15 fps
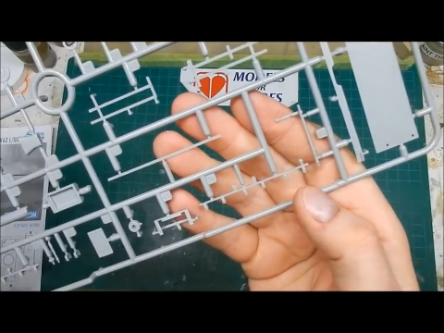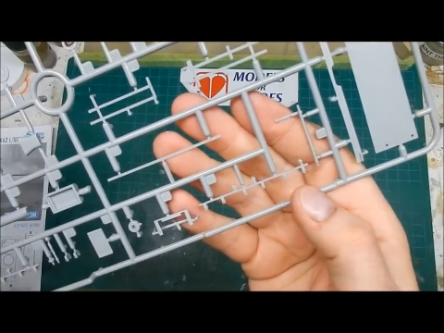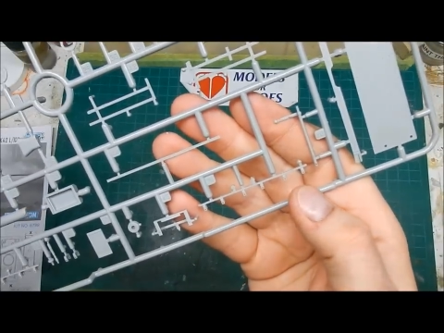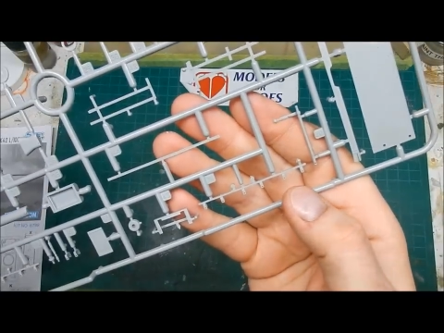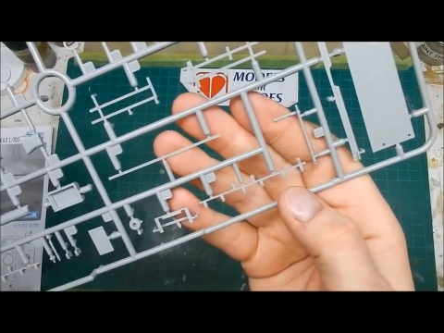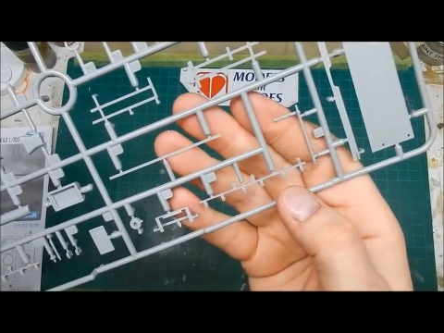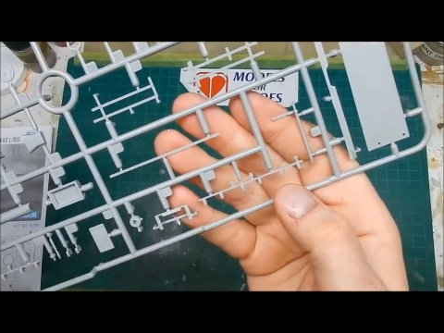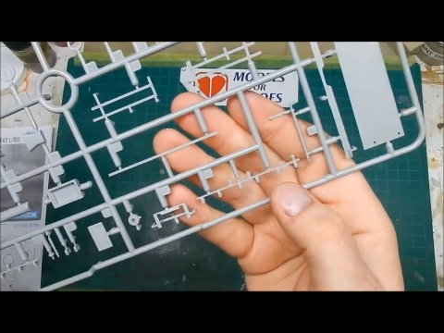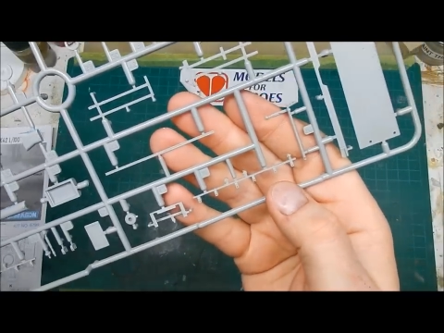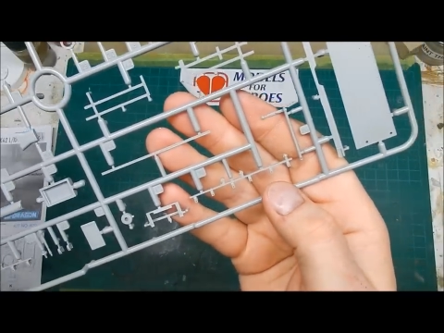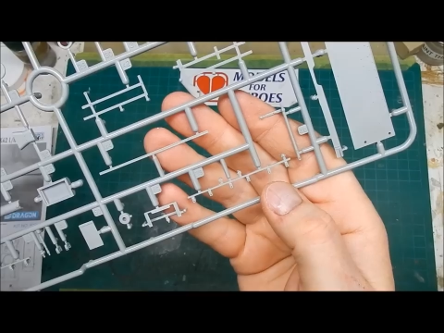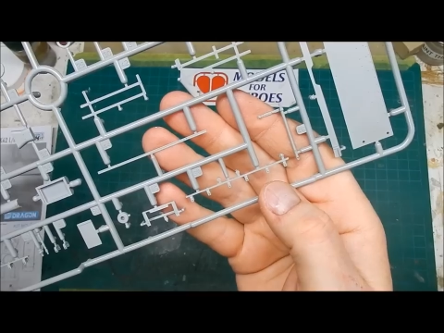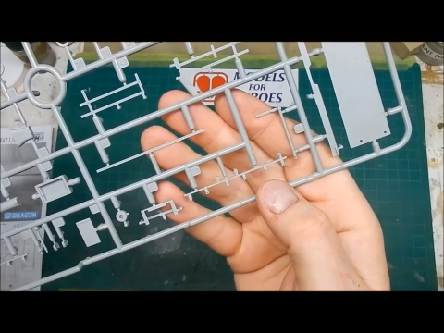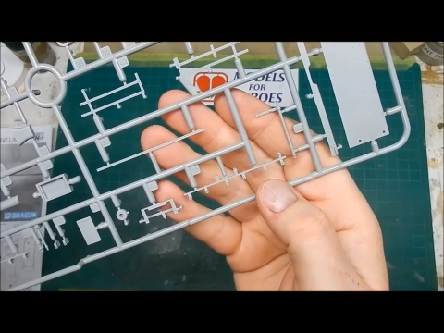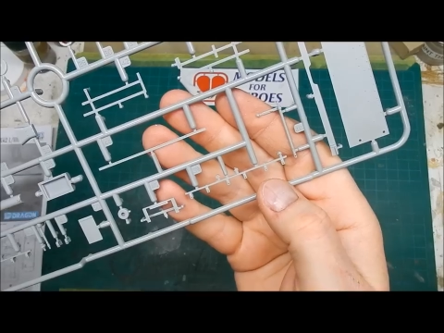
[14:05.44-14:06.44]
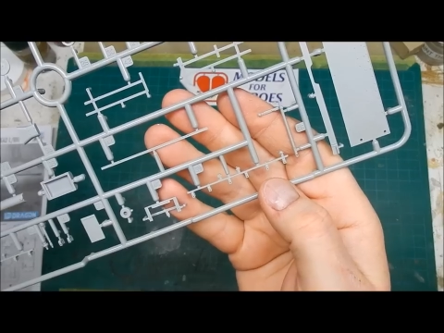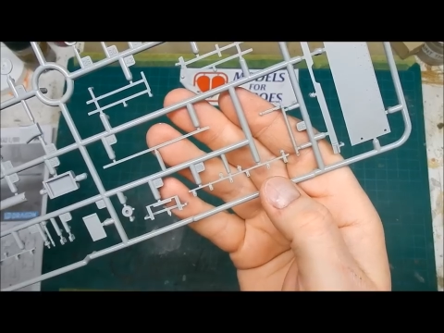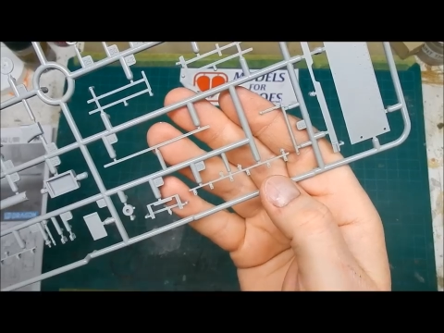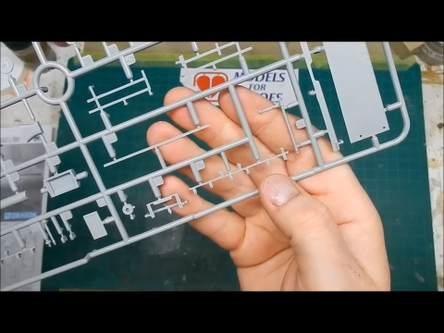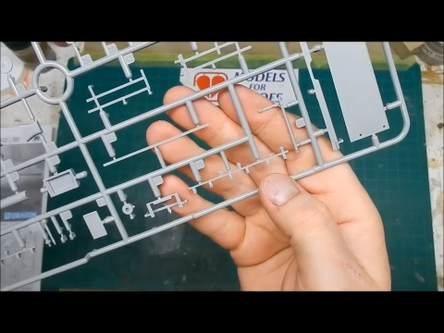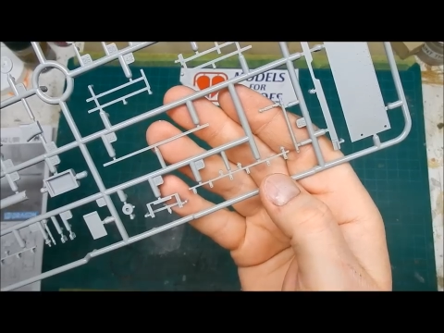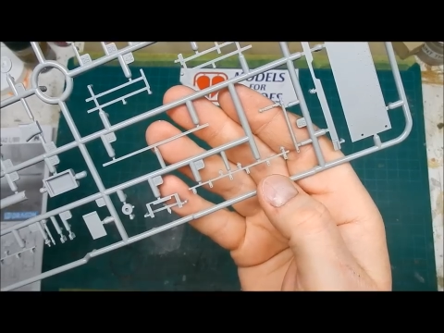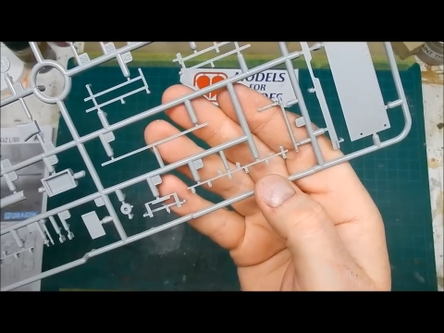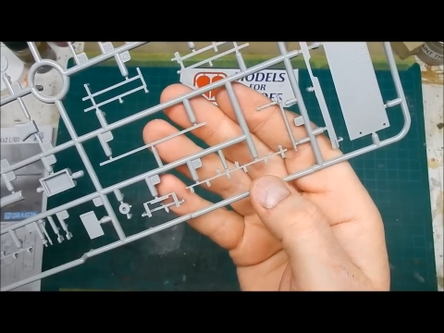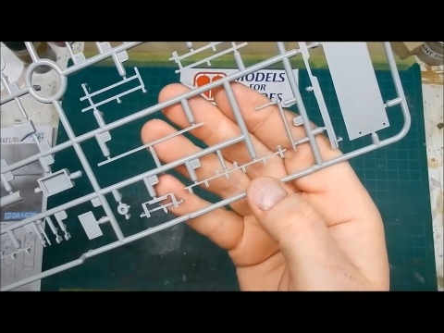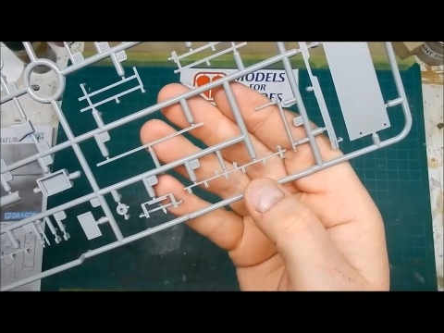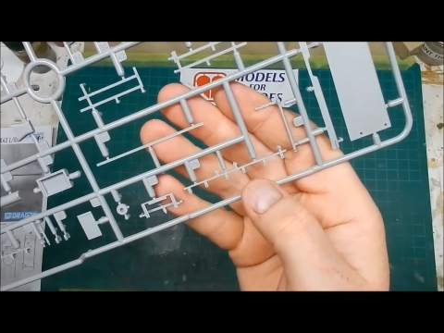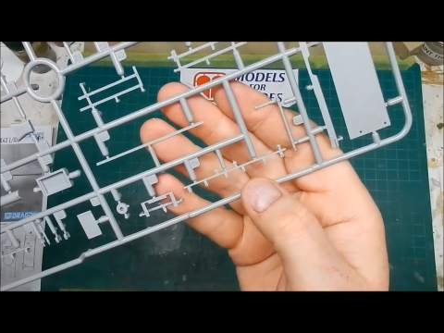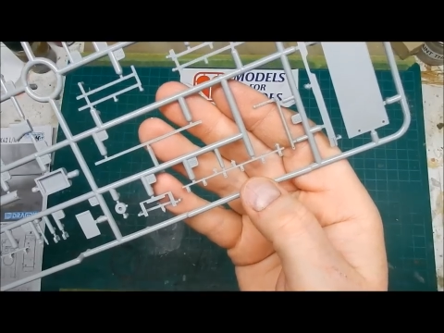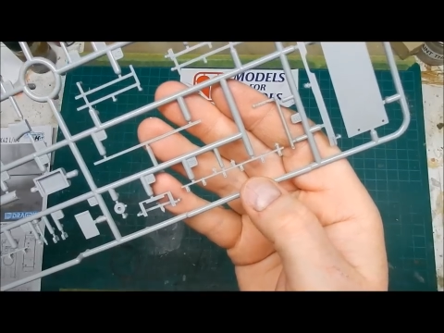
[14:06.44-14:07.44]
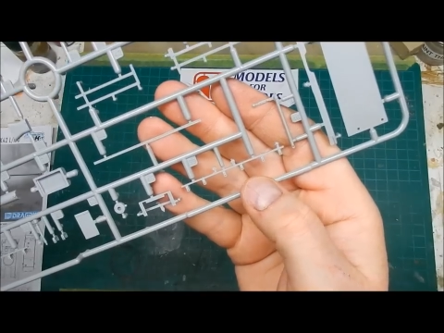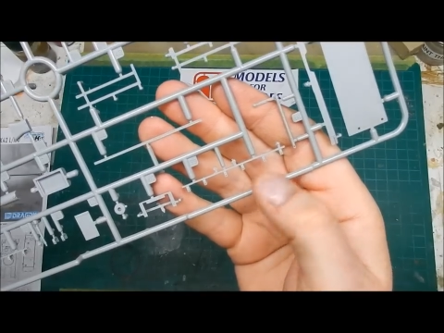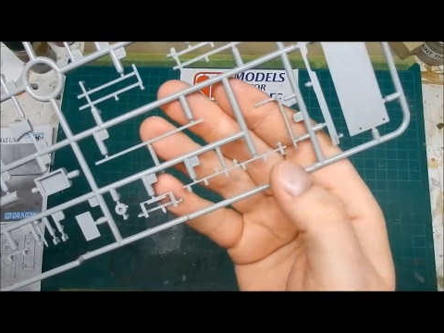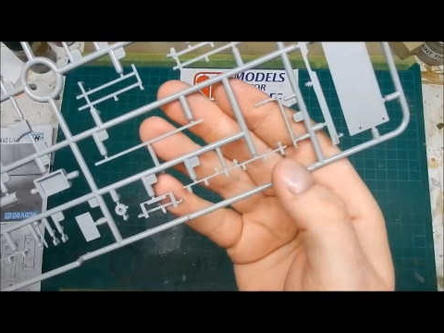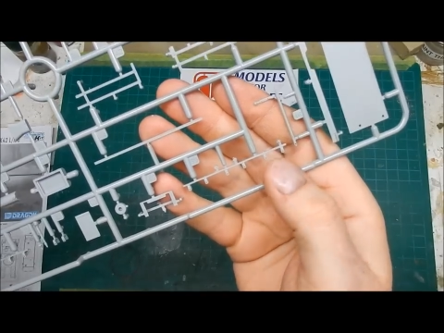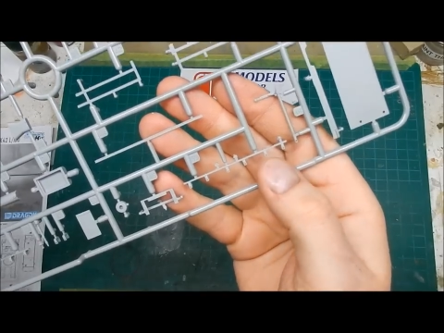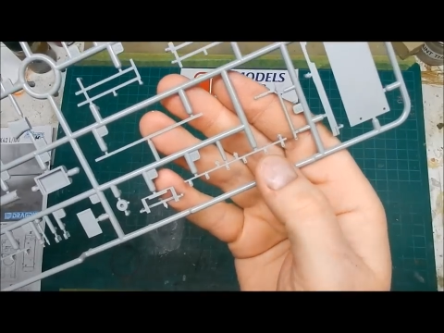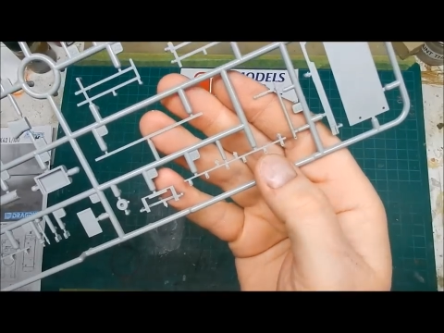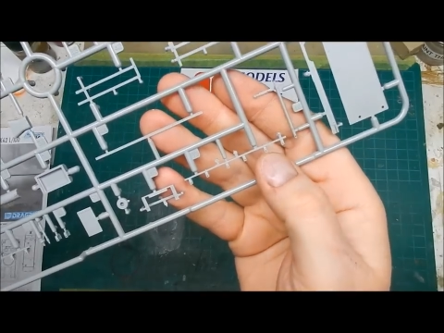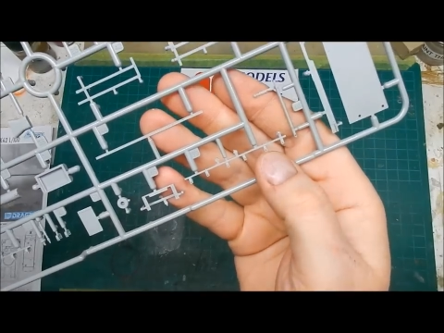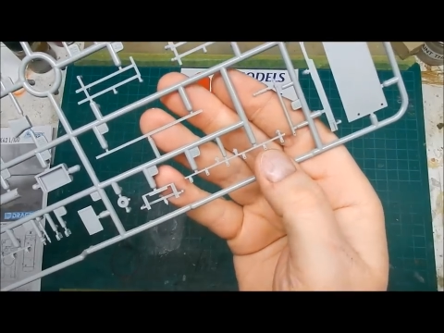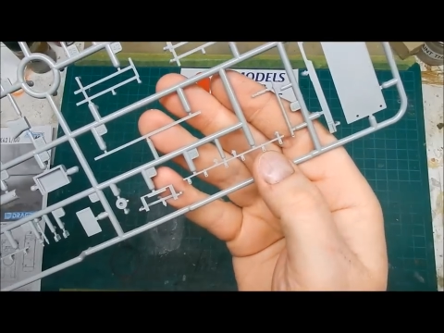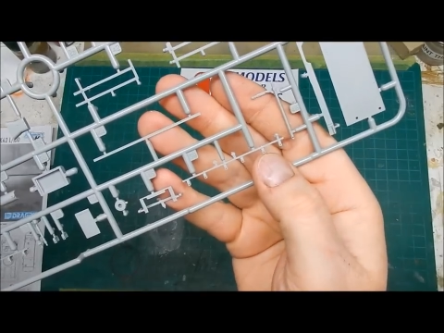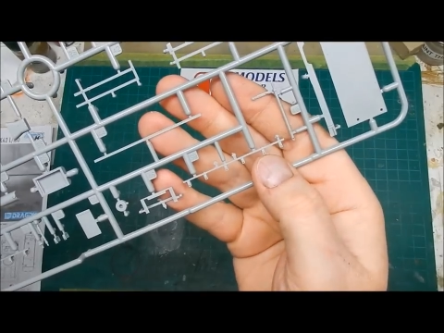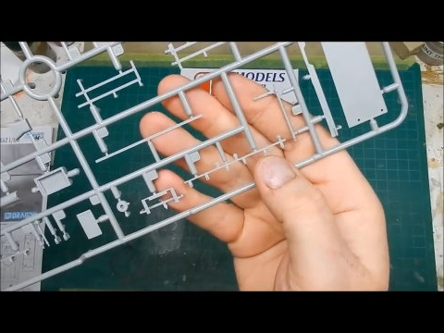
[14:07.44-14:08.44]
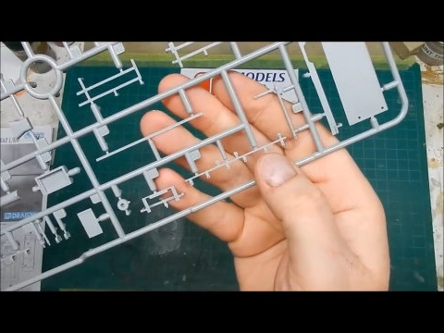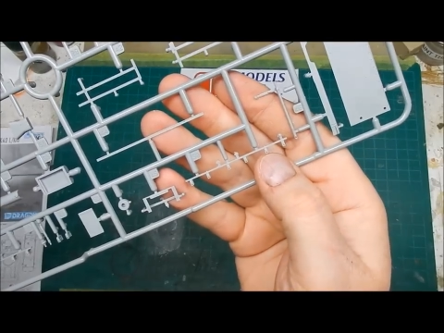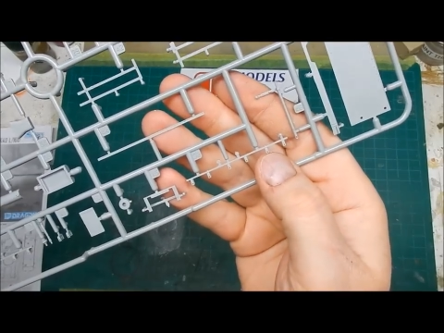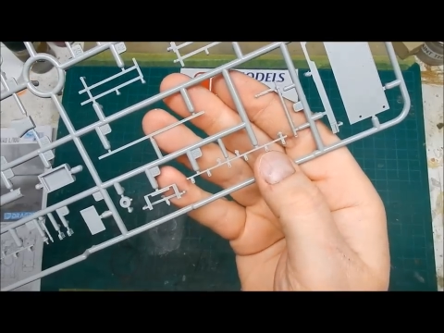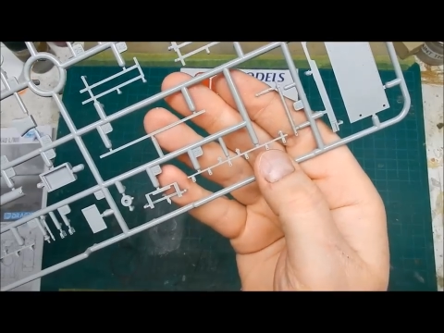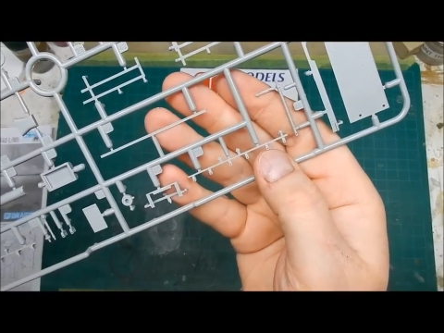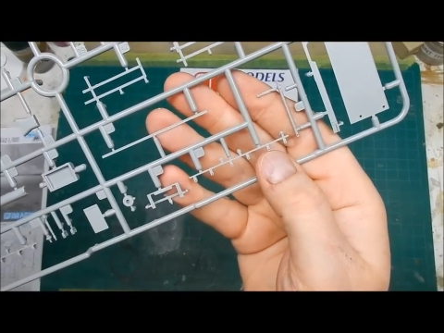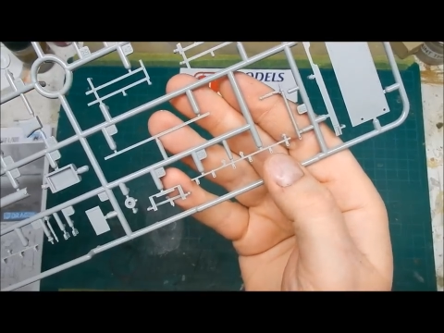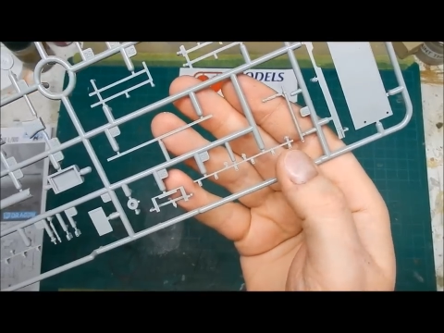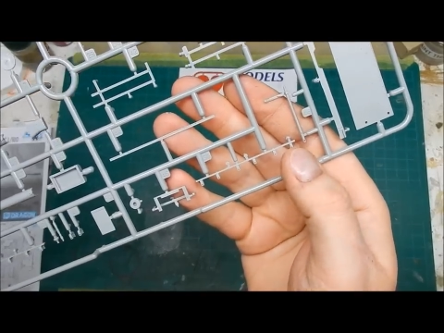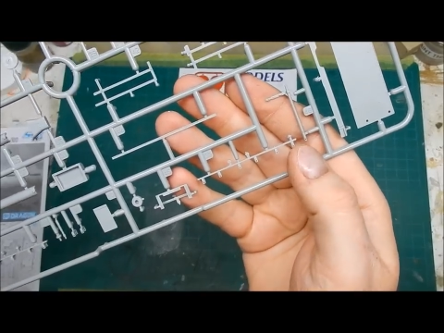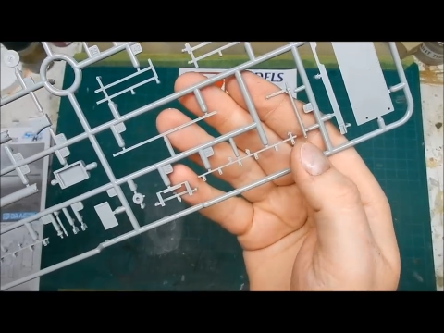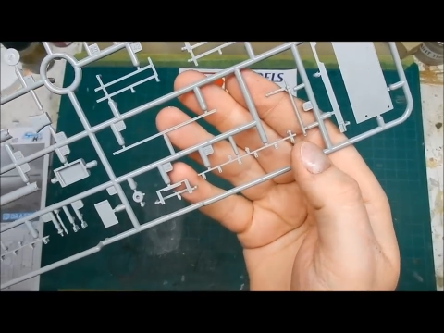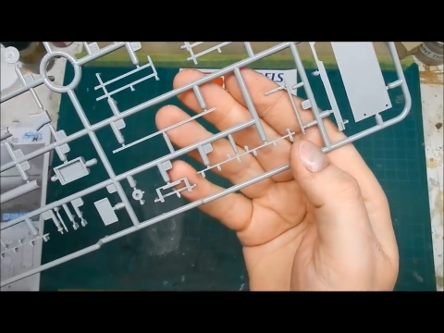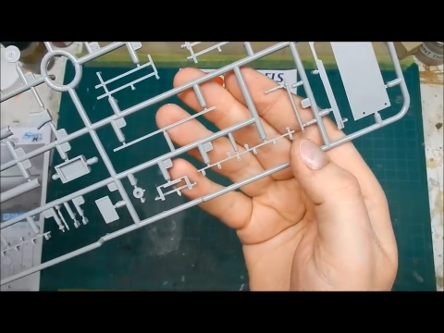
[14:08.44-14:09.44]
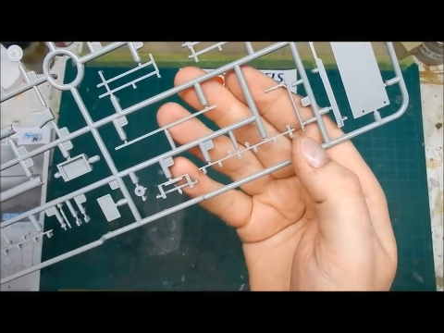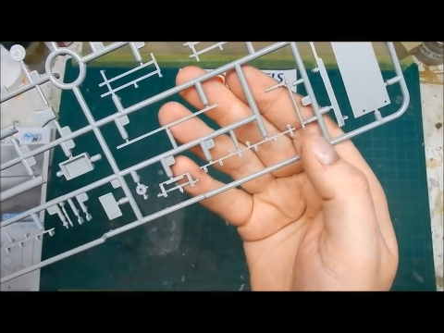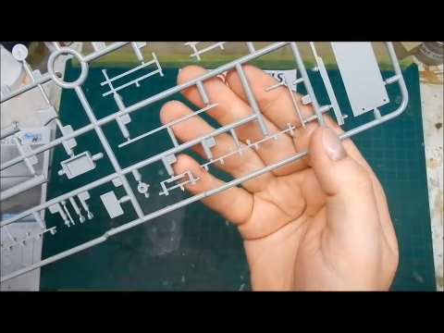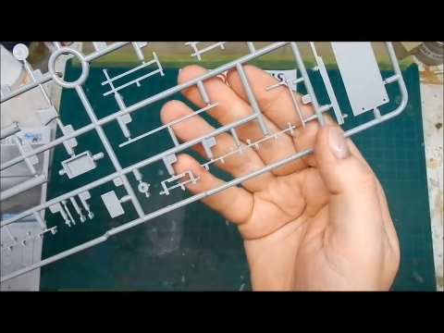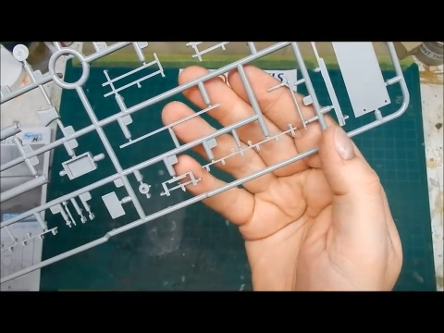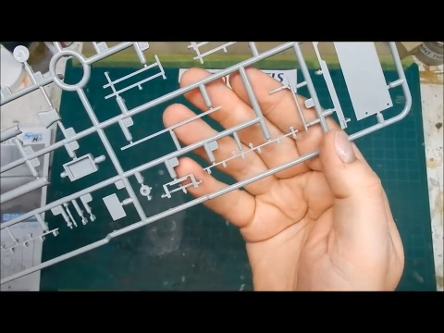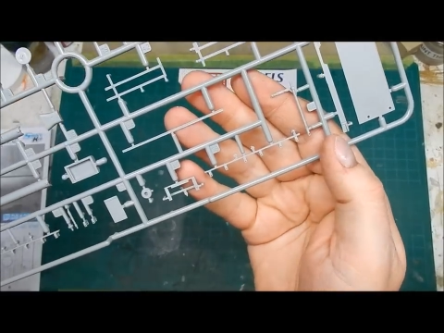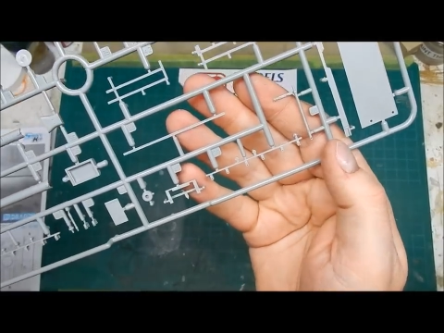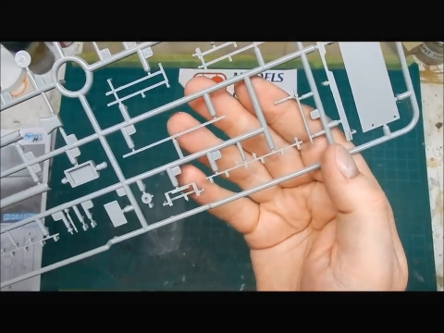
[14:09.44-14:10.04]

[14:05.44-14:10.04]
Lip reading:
(no speaker visible)